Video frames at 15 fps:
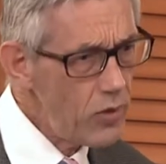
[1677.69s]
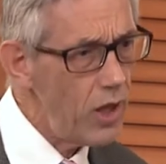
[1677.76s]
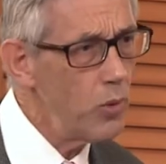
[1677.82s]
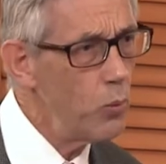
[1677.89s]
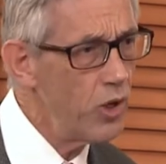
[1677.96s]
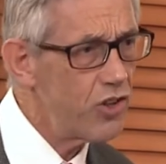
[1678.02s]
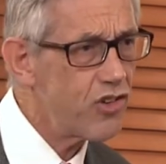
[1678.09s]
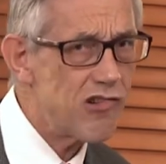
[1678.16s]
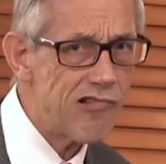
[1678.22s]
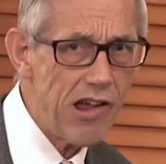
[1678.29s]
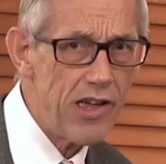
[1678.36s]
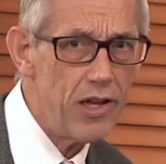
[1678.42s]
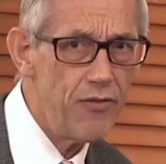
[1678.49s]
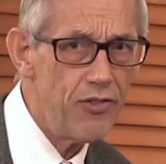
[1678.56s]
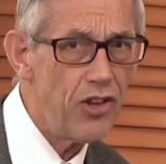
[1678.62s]
in which
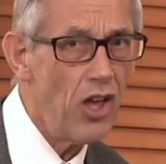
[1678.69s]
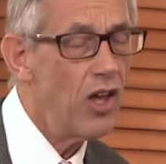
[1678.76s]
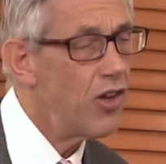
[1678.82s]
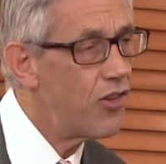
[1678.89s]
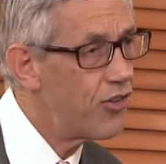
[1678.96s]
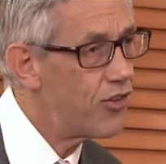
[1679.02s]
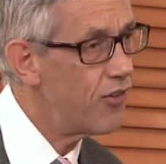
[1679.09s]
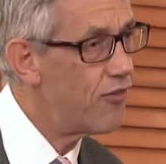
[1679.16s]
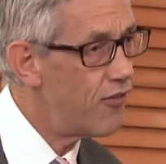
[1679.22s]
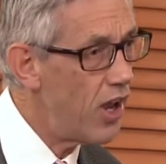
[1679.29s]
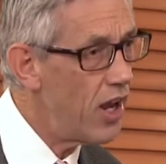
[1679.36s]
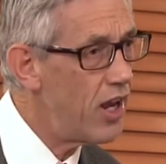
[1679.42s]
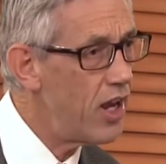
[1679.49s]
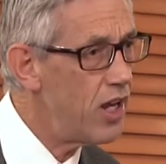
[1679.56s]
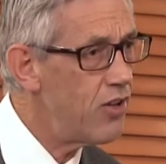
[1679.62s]
Graves
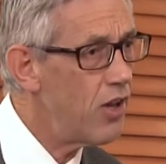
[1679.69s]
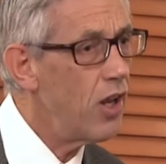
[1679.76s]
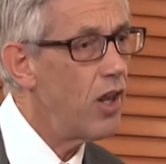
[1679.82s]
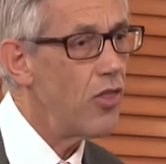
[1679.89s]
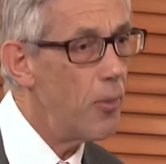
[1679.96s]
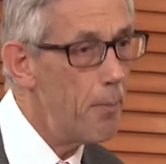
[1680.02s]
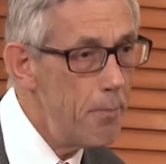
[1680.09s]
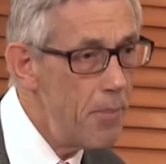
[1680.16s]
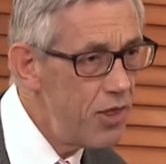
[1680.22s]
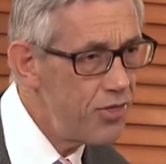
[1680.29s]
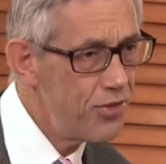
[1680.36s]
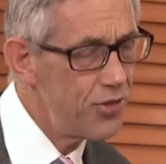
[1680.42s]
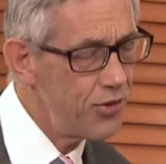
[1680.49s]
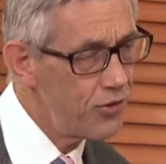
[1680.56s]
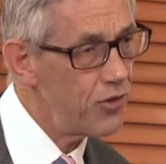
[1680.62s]
surveyed the
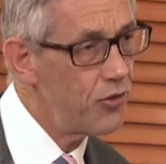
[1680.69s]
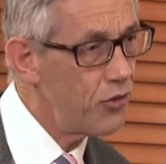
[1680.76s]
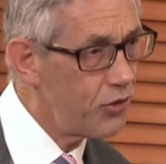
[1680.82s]
myths and